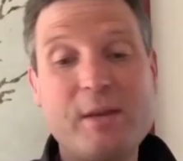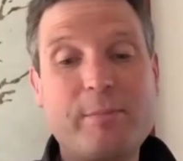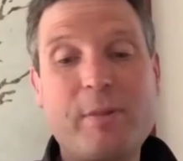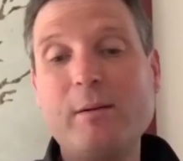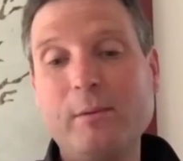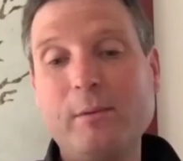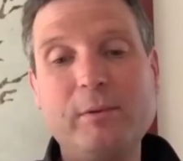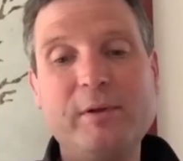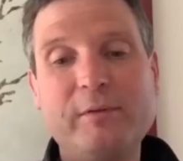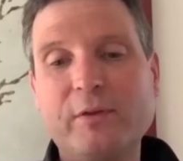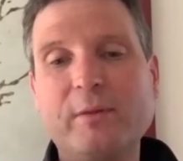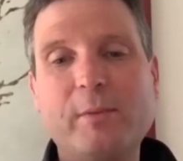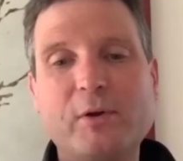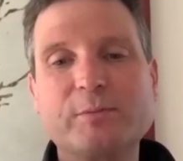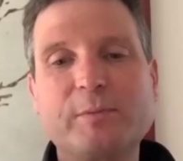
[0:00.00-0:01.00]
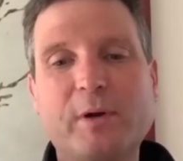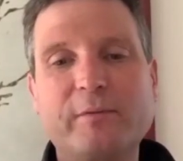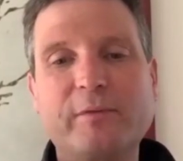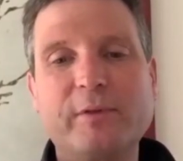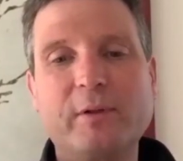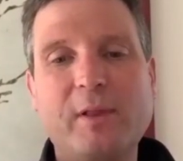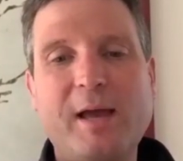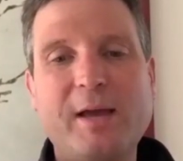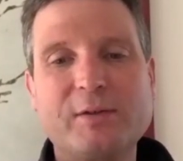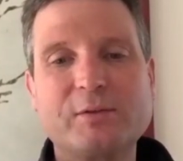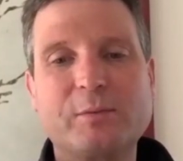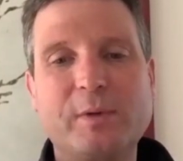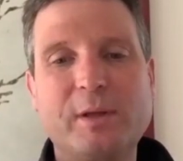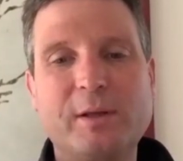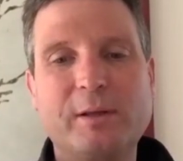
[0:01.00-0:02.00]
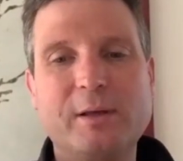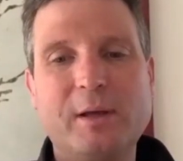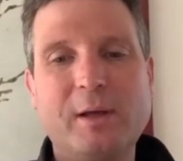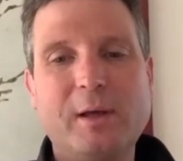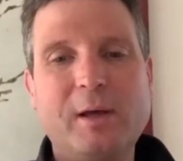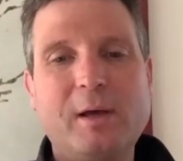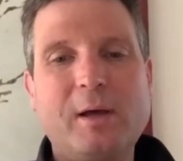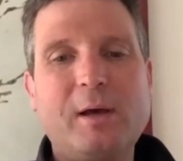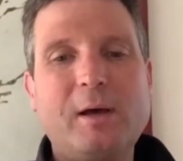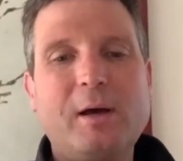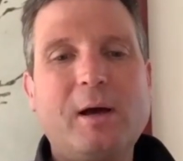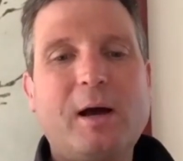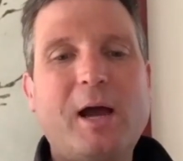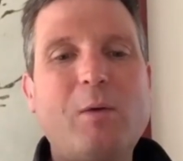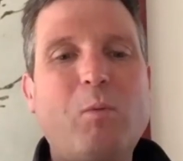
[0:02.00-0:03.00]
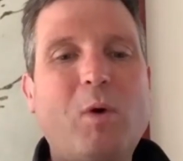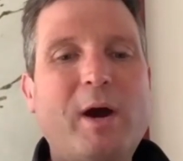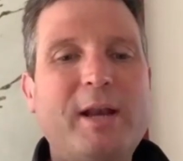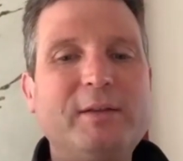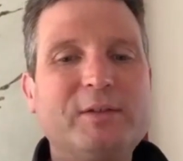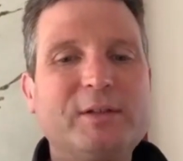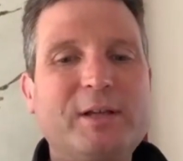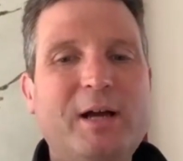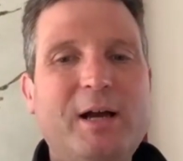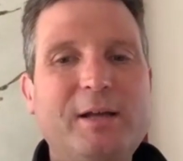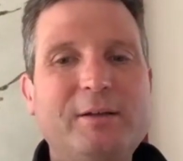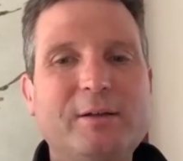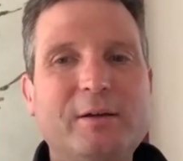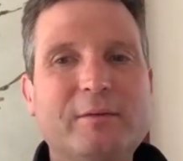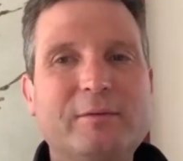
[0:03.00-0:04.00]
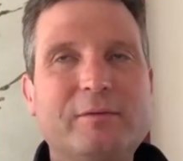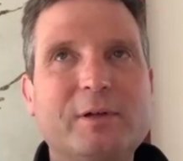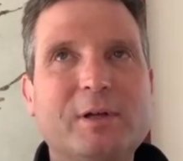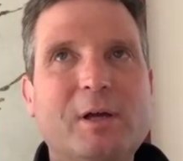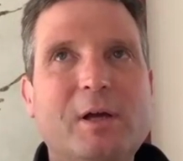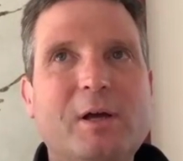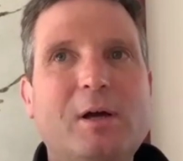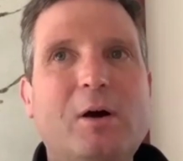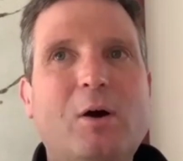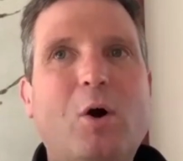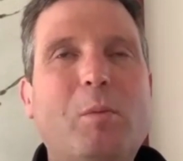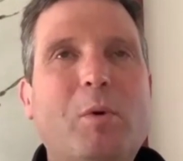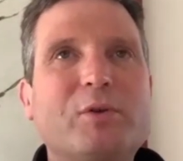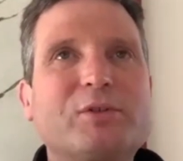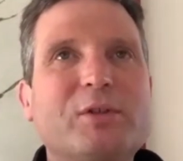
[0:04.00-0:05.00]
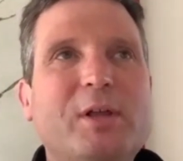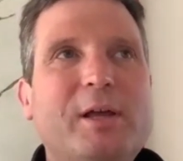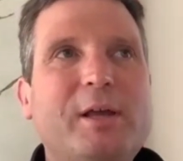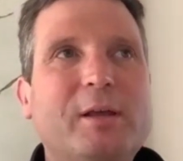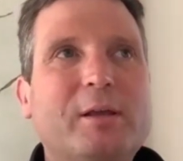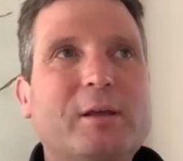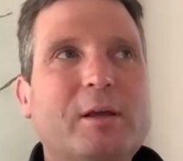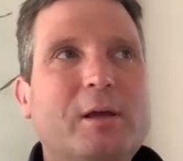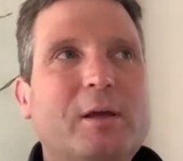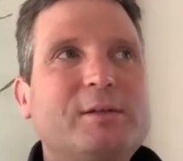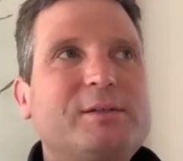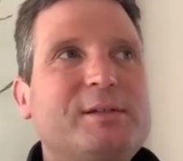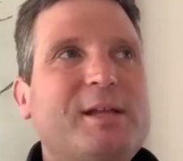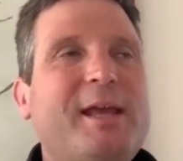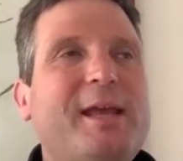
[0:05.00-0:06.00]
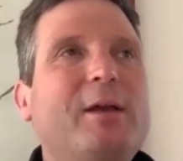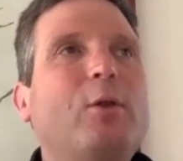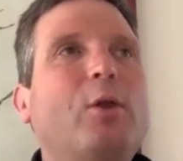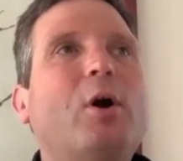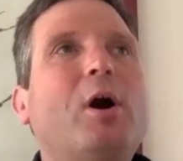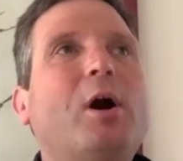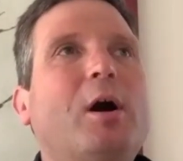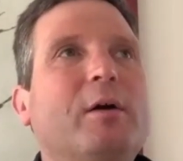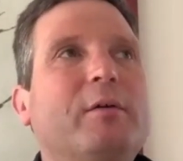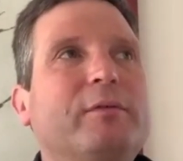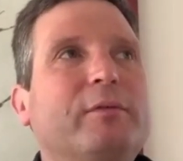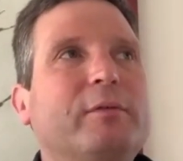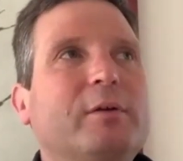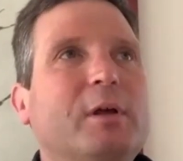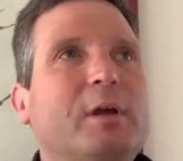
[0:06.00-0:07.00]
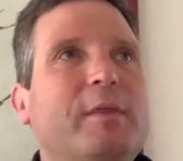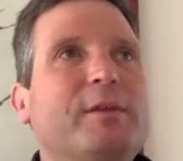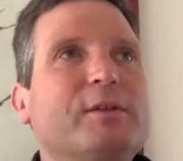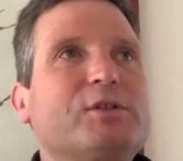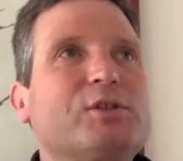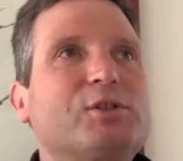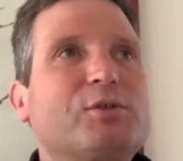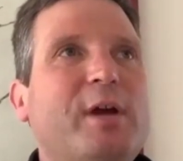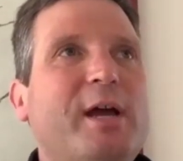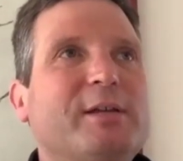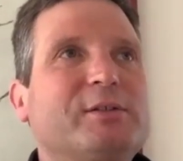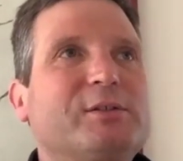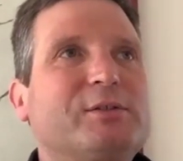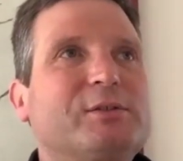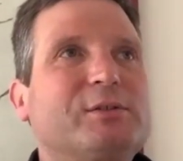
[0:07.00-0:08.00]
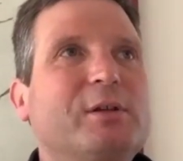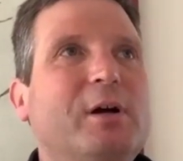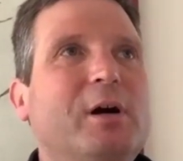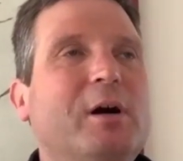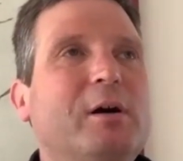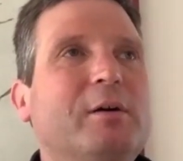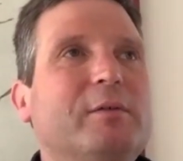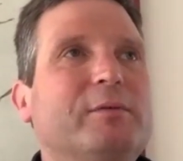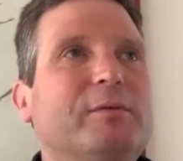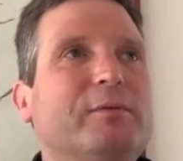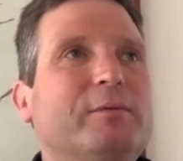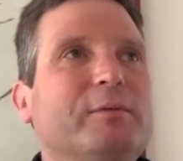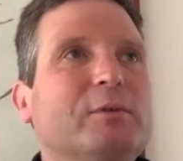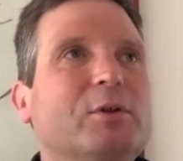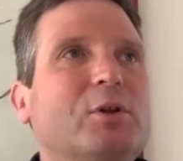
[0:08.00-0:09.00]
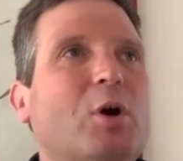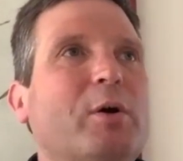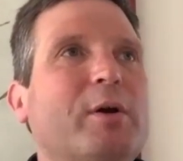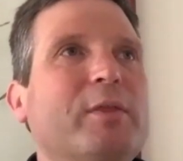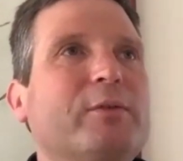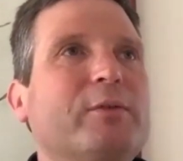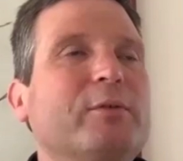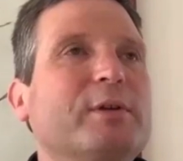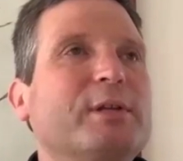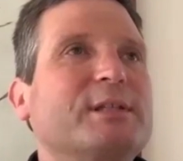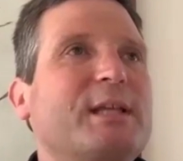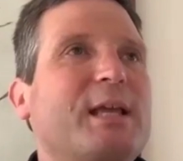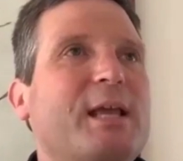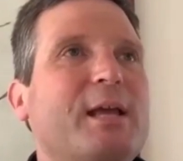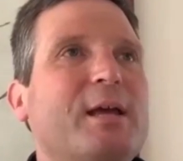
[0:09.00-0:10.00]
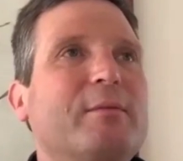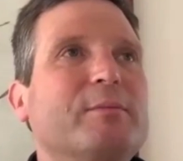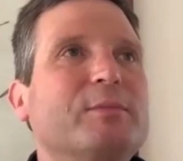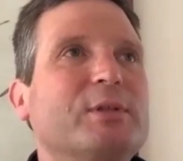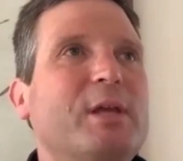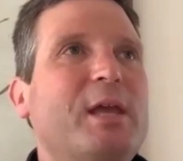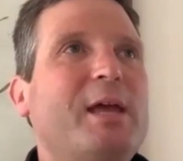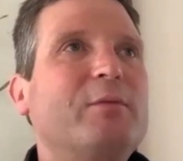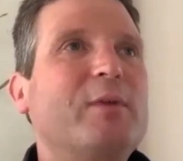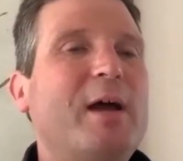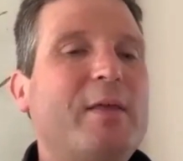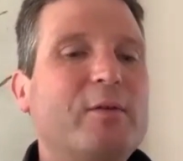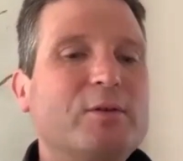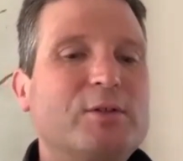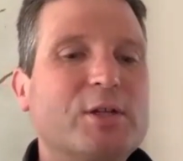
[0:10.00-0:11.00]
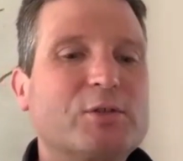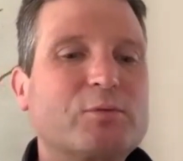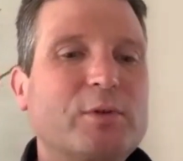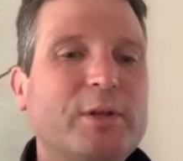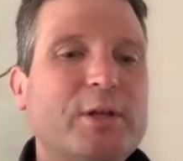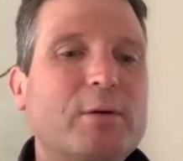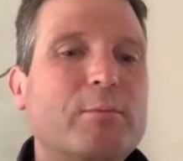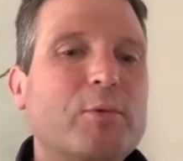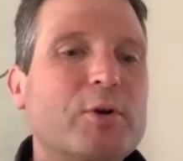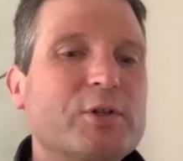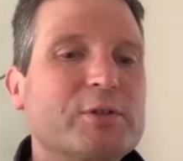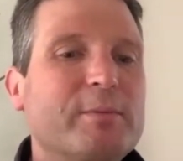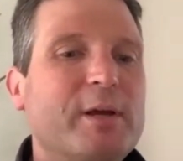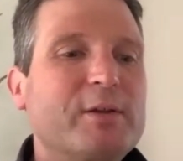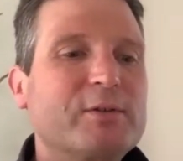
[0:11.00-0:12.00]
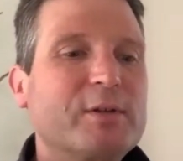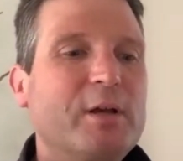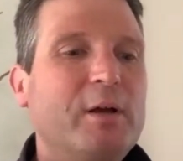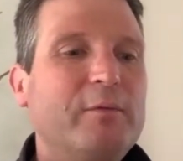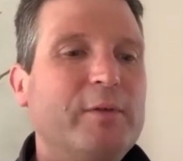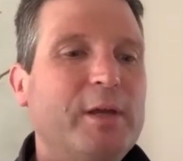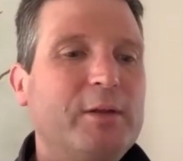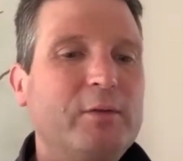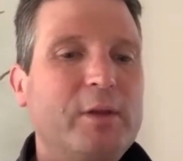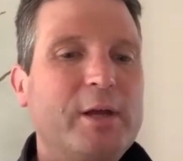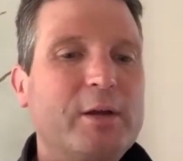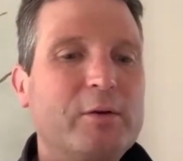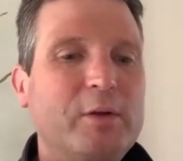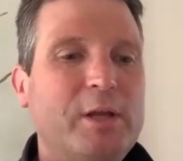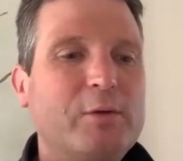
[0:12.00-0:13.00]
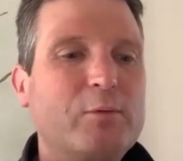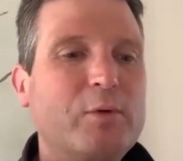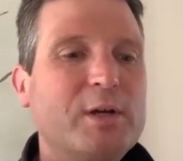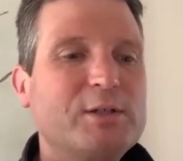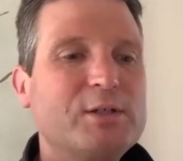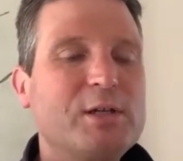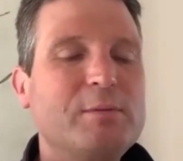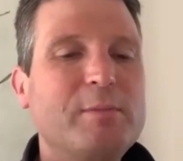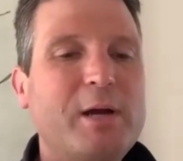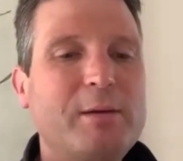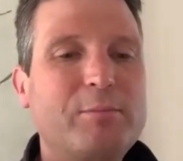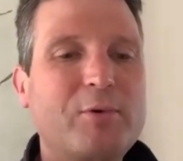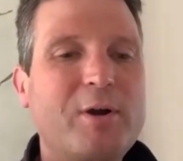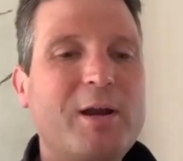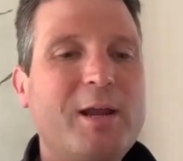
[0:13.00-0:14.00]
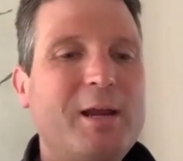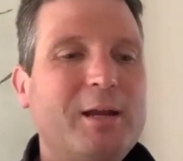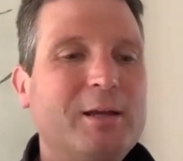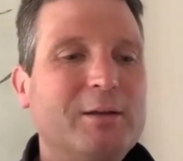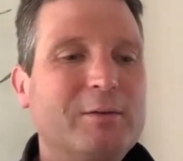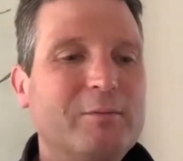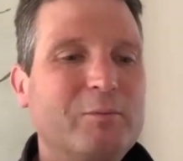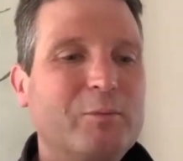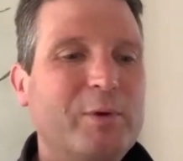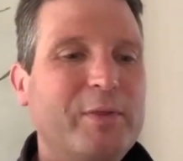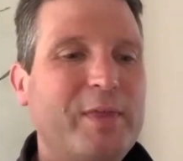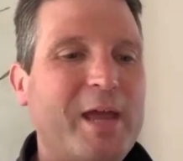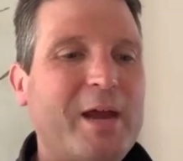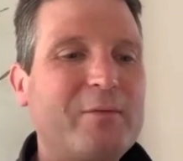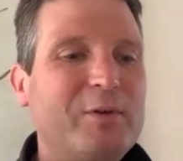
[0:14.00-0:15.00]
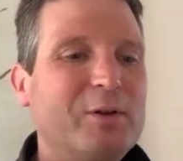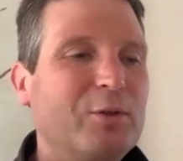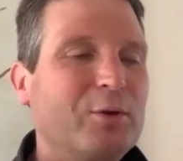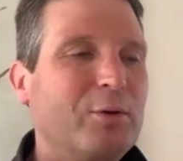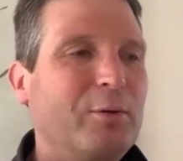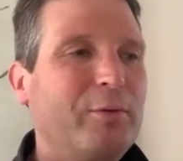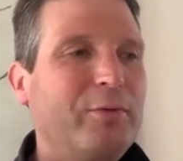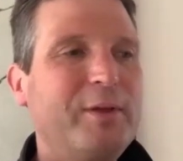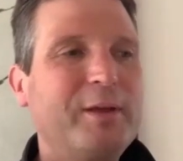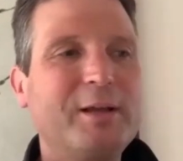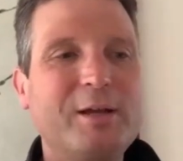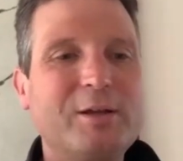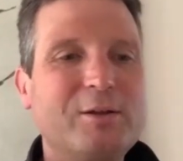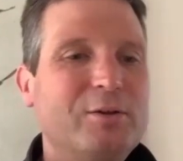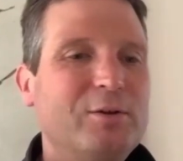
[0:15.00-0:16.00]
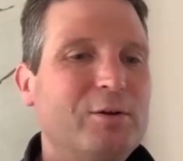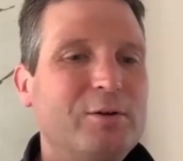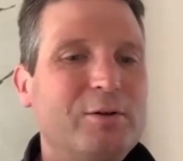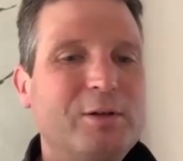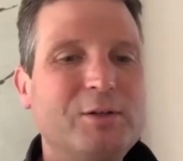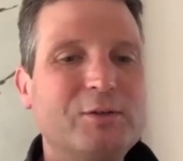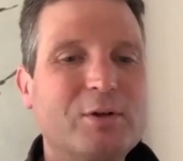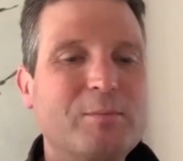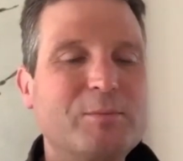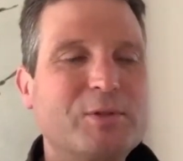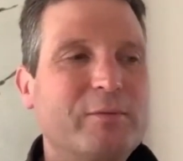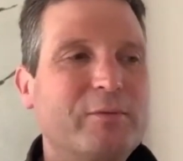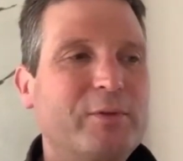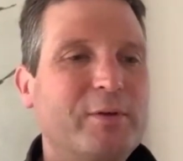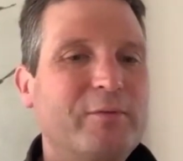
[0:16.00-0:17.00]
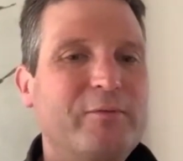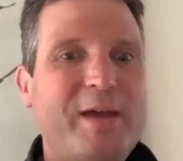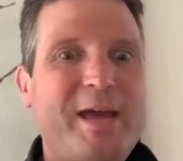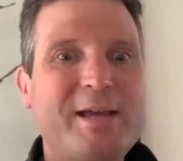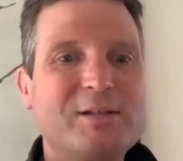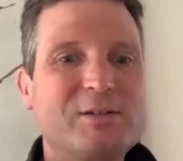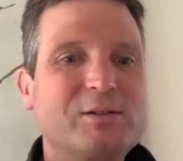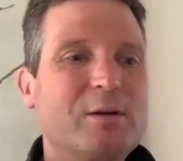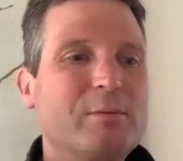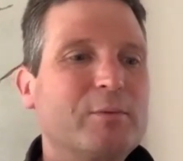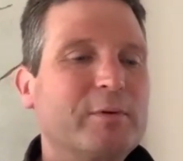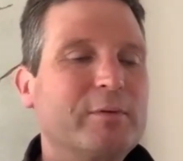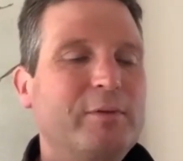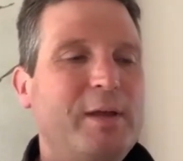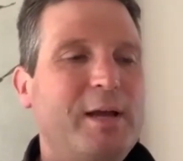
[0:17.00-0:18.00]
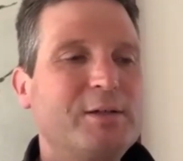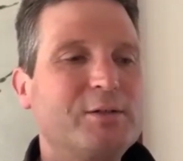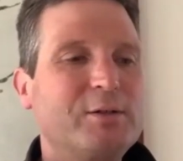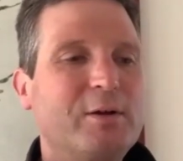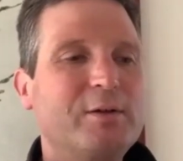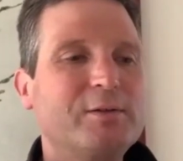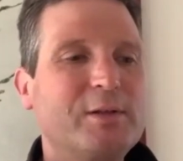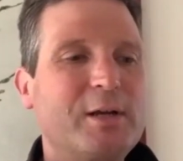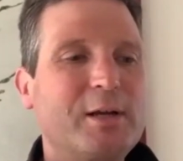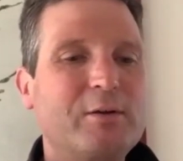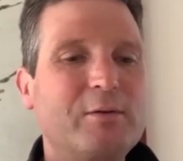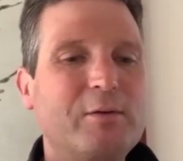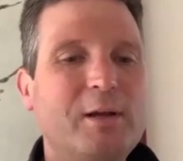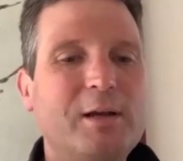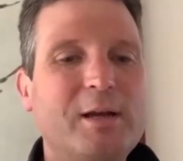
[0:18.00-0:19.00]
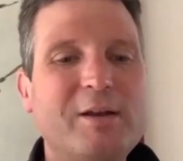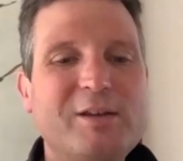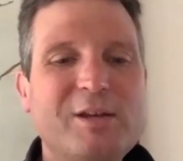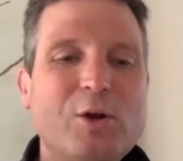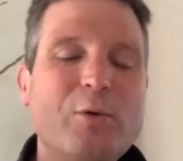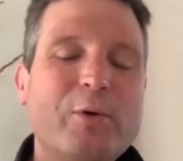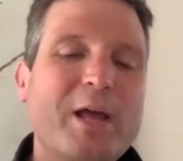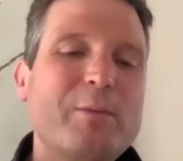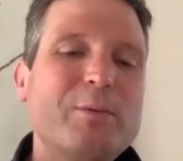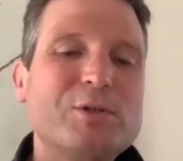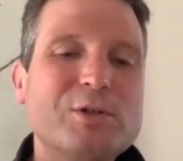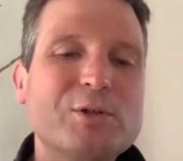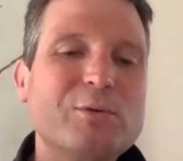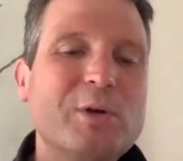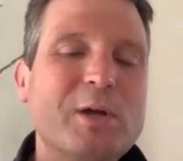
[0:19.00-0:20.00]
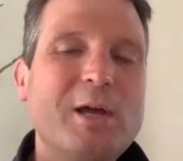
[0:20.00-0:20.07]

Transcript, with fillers: probably for the most part for the last week, I wanted to kind of almost like tail off the stress of going through exams and rather just really immerse myself in like enriching my brain with every little thing I could in terms of the vast number of flashcards that I created. And you know what I would do?